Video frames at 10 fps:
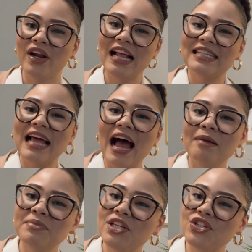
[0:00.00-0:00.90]
as
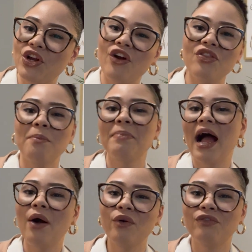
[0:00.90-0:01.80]
I'm teaching her the
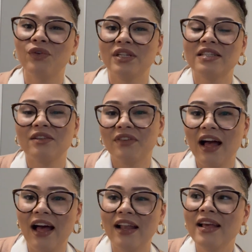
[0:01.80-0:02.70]
powerfulness of
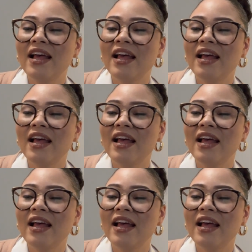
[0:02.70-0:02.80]
God,